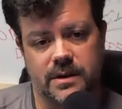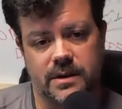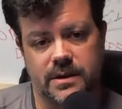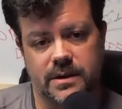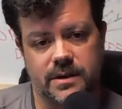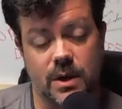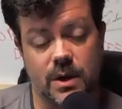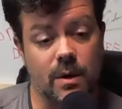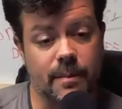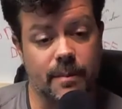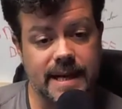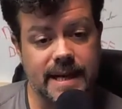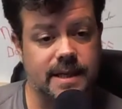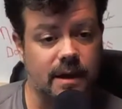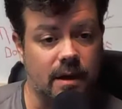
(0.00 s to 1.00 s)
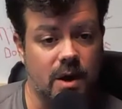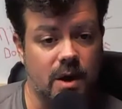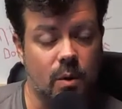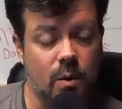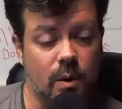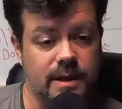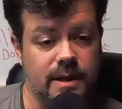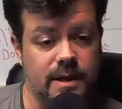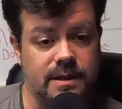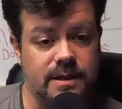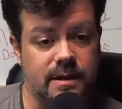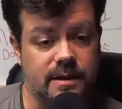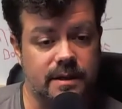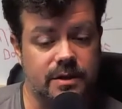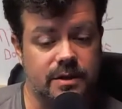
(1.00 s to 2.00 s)
so amazing was
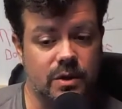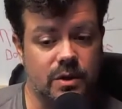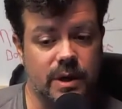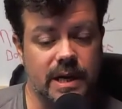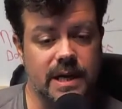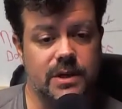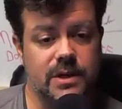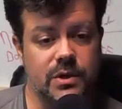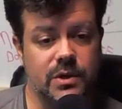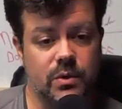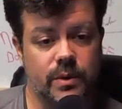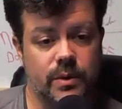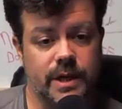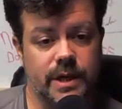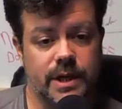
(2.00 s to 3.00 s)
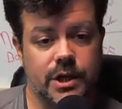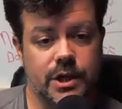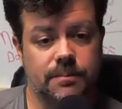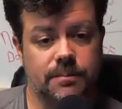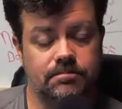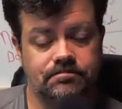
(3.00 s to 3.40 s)
the degree to which